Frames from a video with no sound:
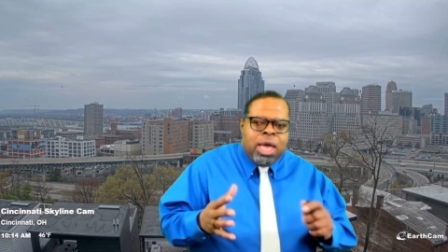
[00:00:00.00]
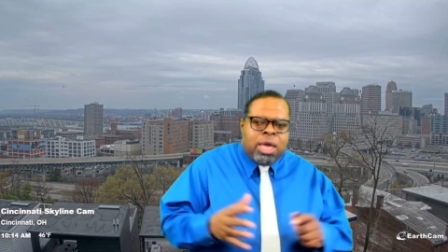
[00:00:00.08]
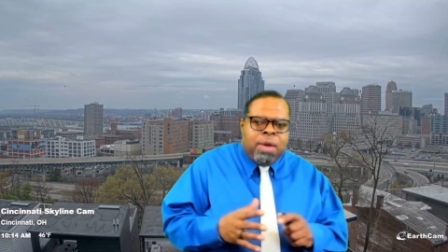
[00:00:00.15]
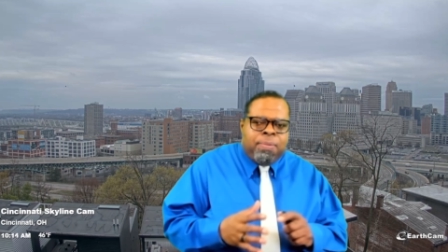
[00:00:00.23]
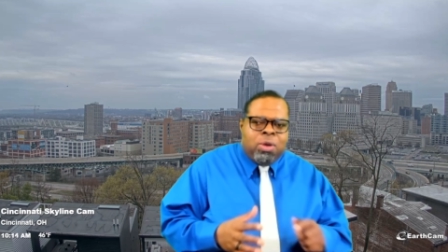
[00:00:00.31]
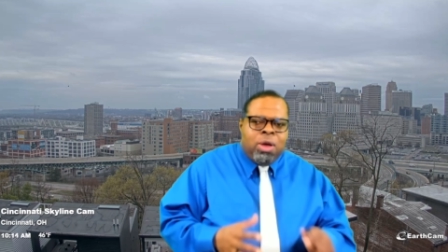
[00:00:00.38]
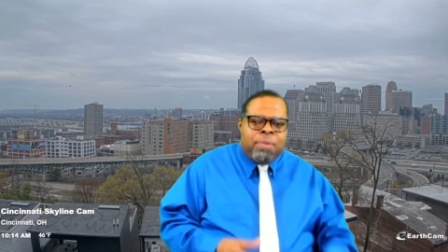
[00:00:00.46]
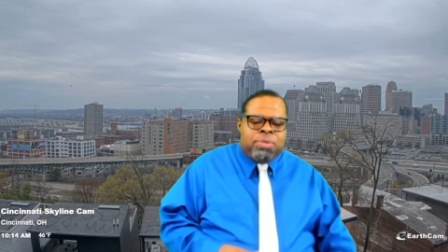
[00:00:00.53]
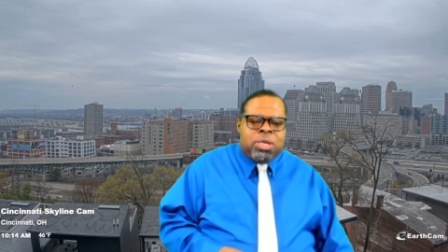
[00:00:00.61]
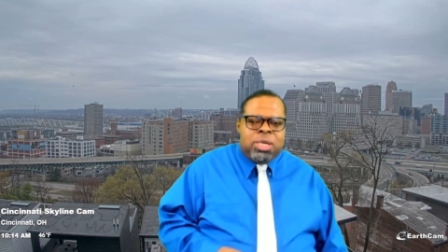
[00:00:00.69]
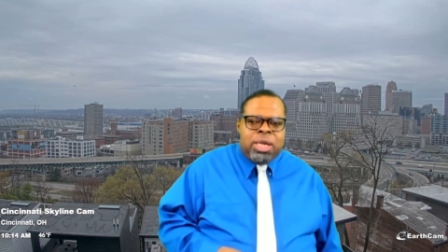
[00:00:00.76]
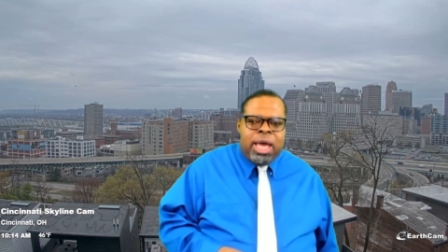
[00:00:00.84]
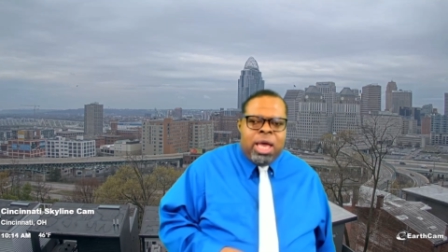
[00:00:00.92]
keeping you up
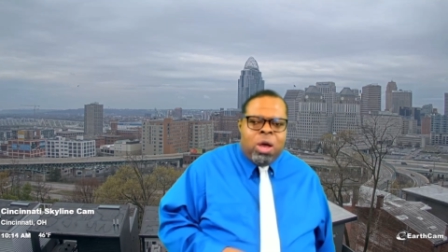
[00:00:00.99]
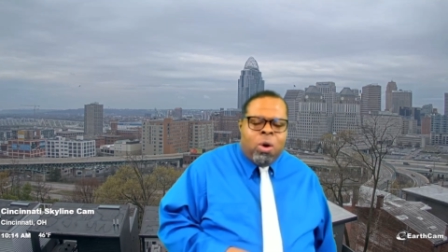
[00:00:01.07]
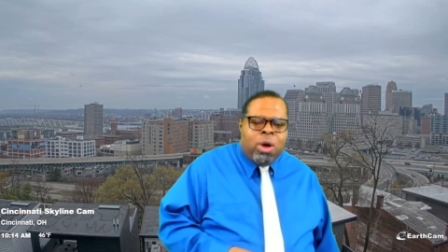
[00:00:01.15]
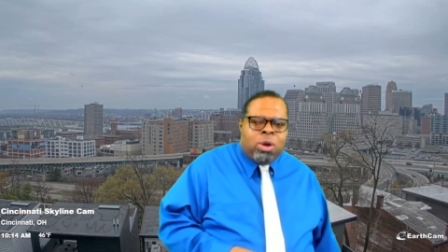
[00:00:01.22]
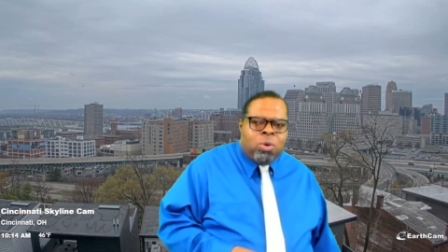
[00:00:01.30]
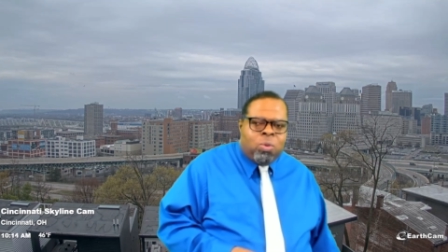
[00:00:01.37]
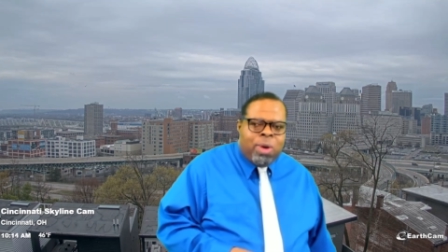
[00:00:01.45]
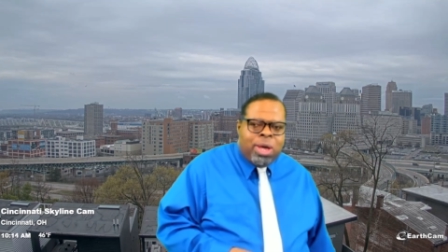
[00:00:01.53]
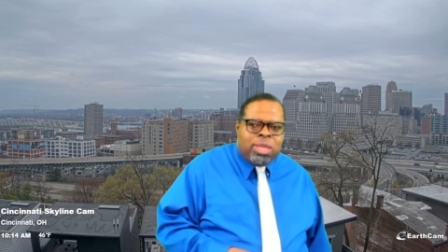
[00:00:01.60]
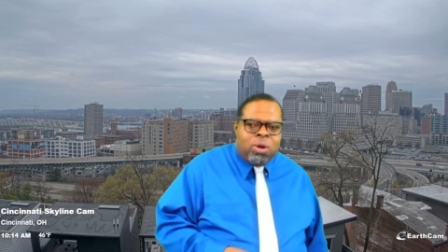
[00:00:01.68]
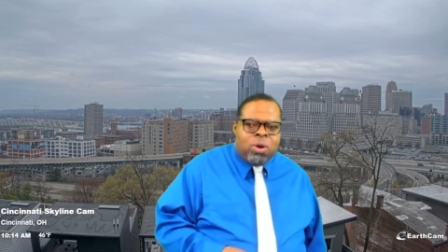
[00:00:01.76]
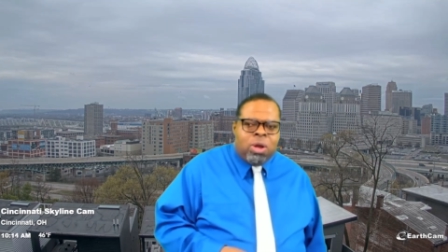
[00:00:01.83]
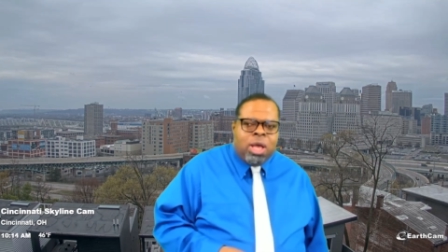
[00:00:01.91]
to date on the
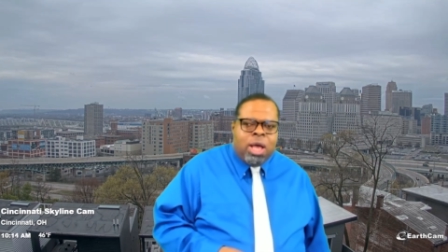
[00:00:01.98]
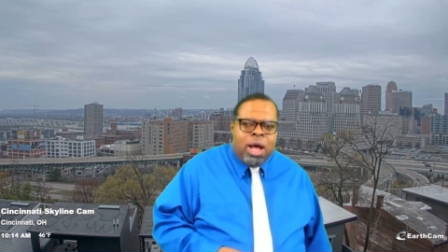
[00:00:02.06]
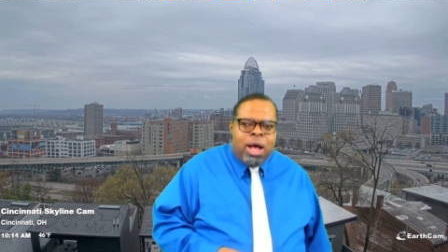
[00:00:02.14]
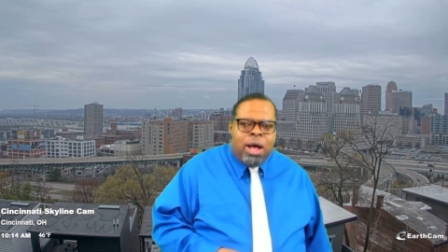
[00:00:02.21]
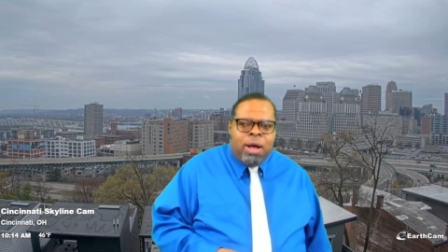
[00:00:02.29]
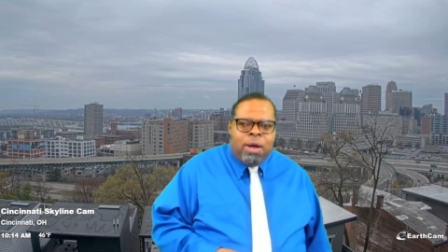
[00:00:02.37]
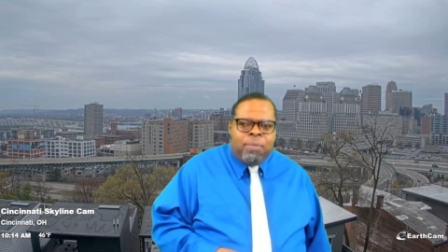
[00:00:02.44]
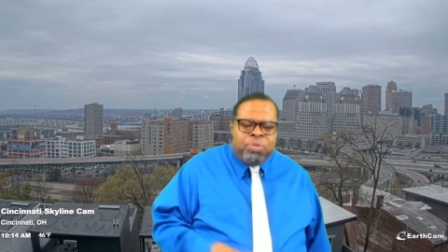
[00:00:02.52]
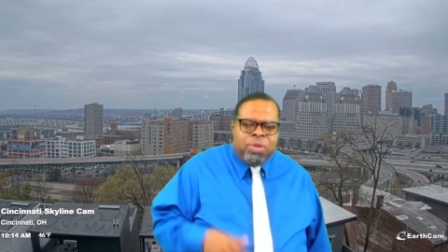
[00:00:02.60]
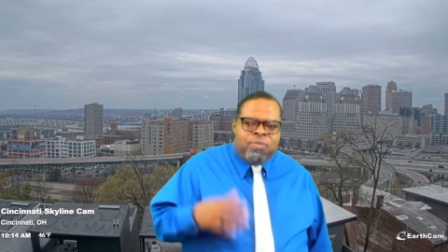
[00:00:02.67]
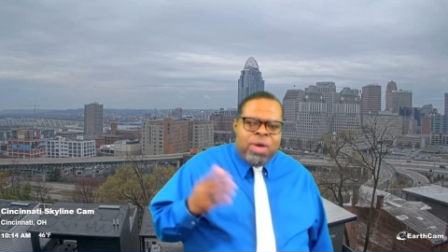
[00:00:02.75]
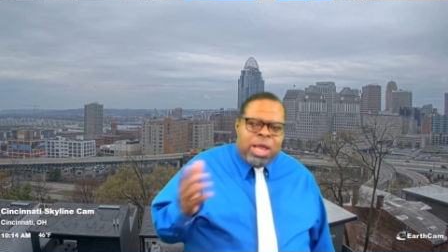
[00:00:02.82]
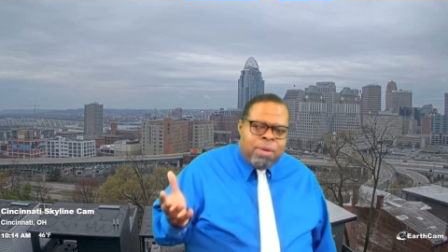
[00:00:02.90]
weather
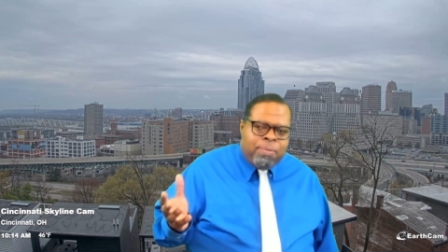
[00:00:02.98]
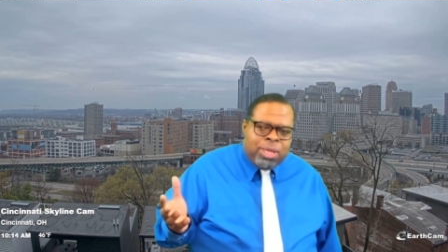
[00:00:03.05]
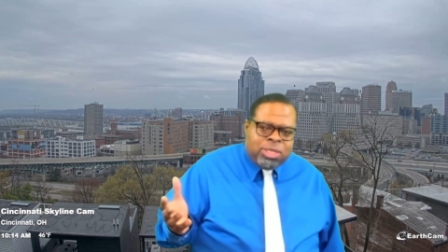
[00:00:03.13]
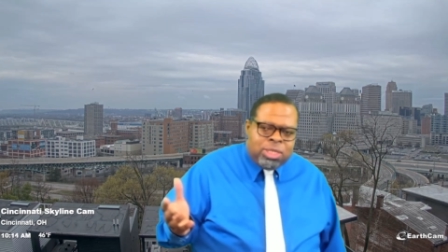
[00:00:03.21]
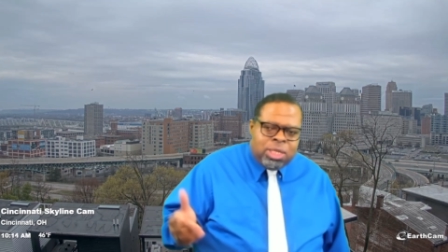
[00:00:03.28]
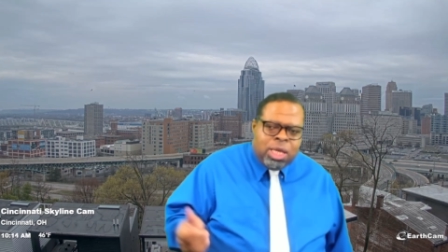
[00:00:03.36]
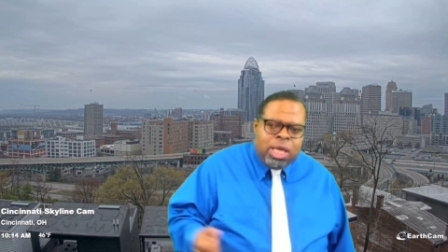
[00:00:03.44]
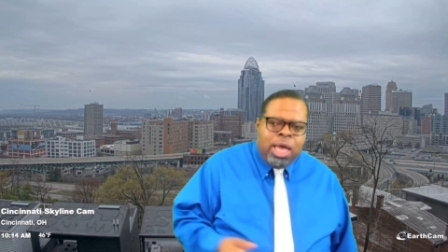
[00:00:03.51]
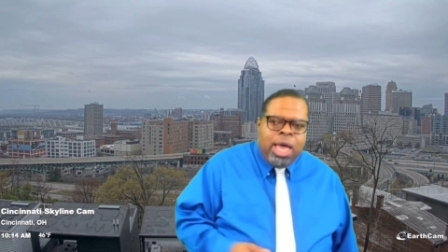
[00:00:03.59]
developments.